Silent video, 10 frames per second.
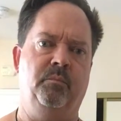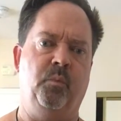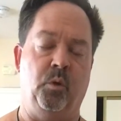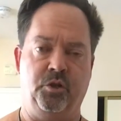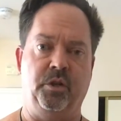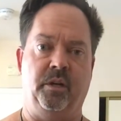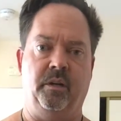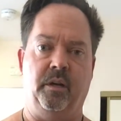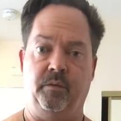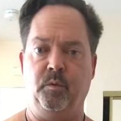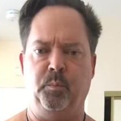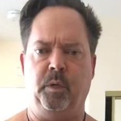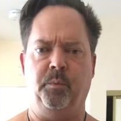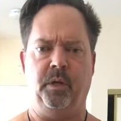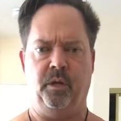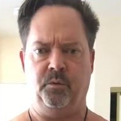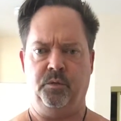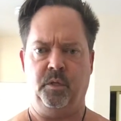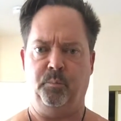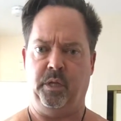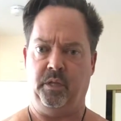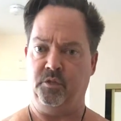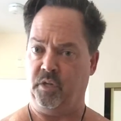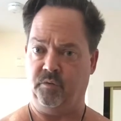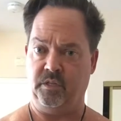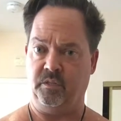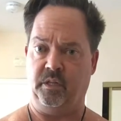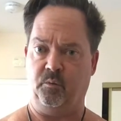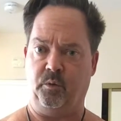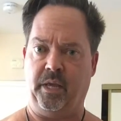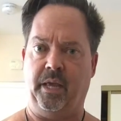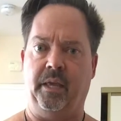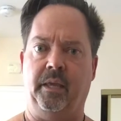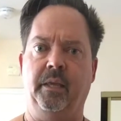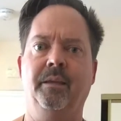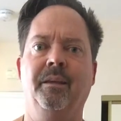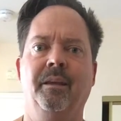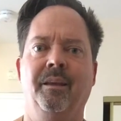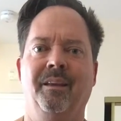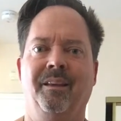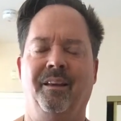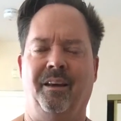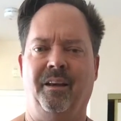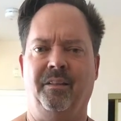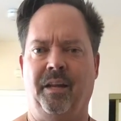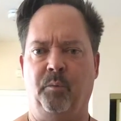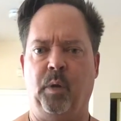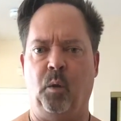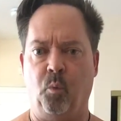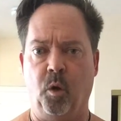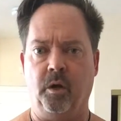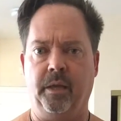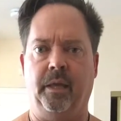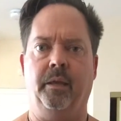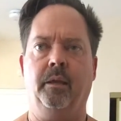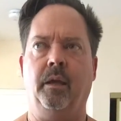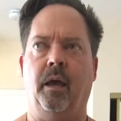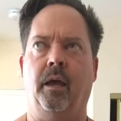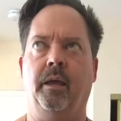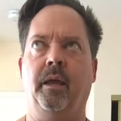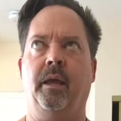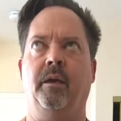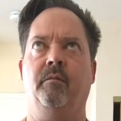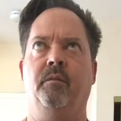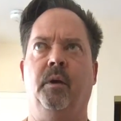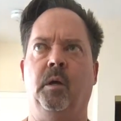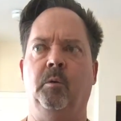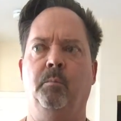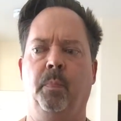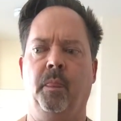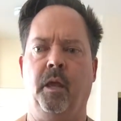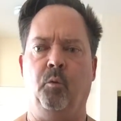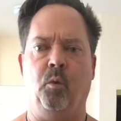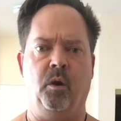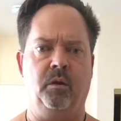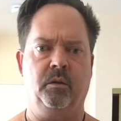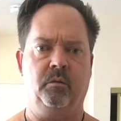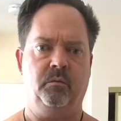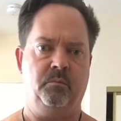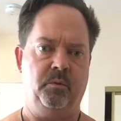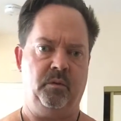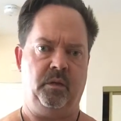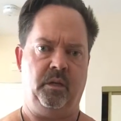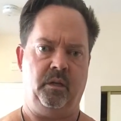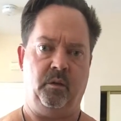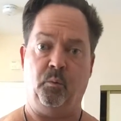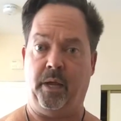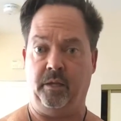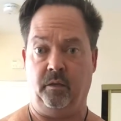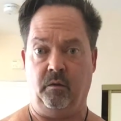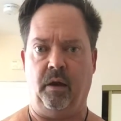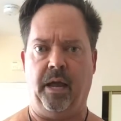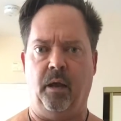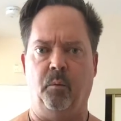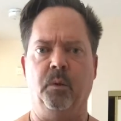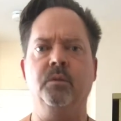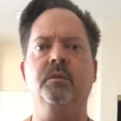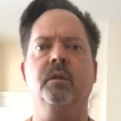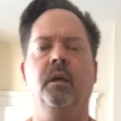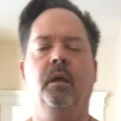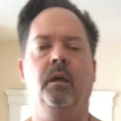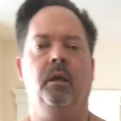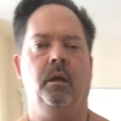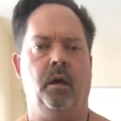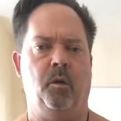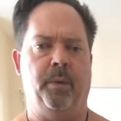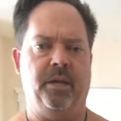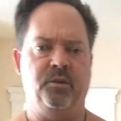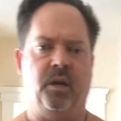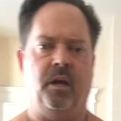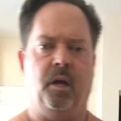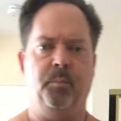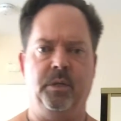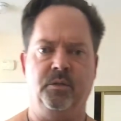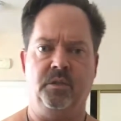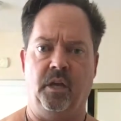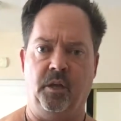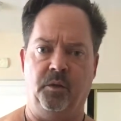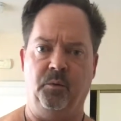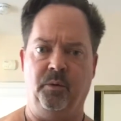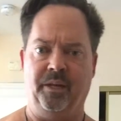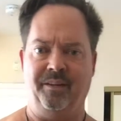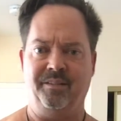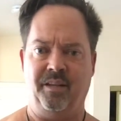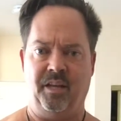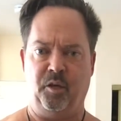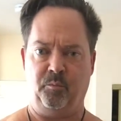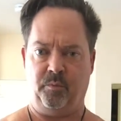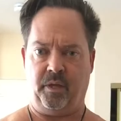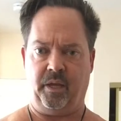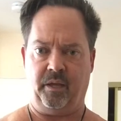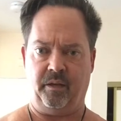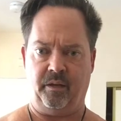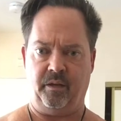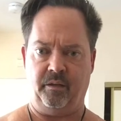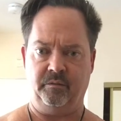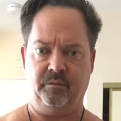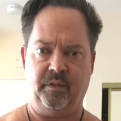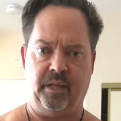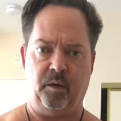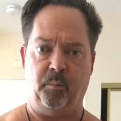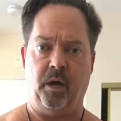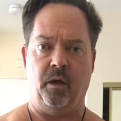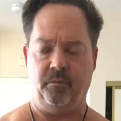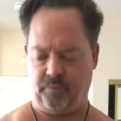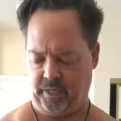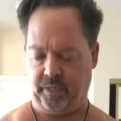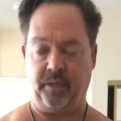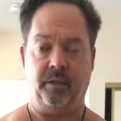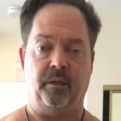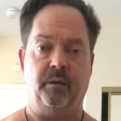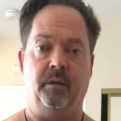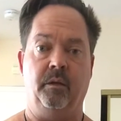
fortunate enough to be able to go to the beach every single day that I'm not working. I work regular hours on my job, and so anytime that that I'm off, I can